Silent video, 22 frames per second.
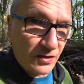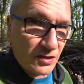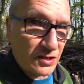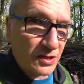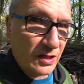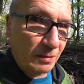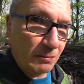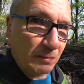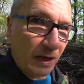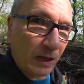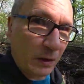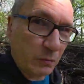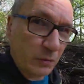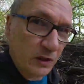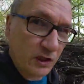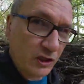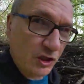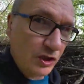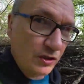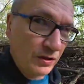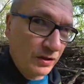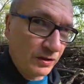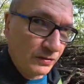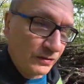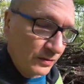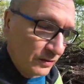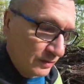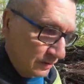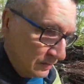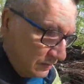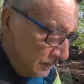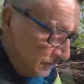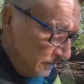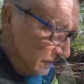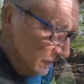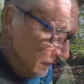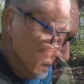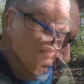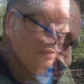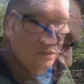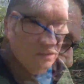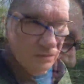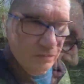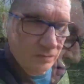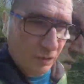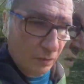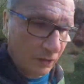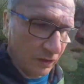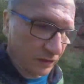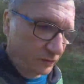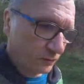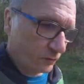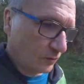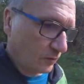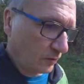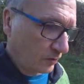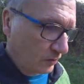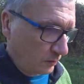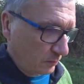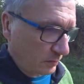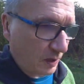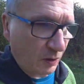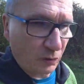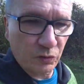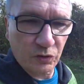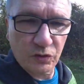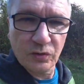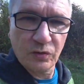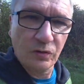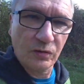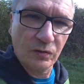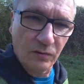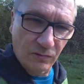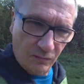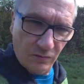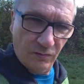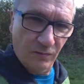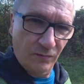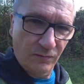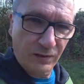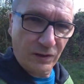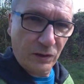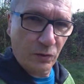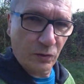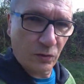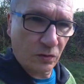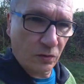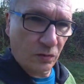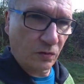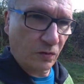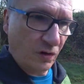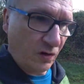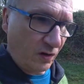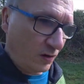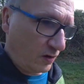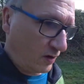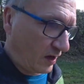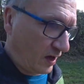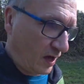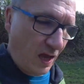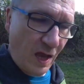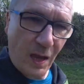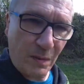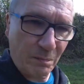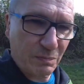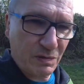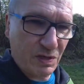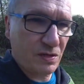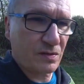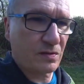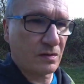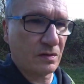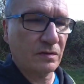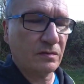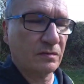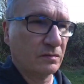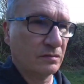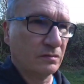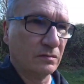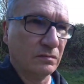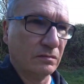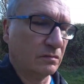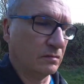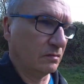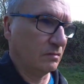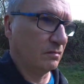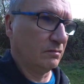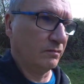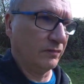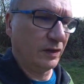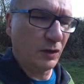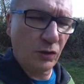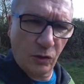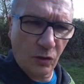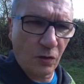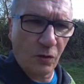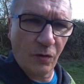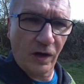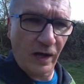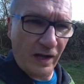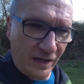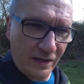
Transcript: in the same language. Now let's talk about video apps, video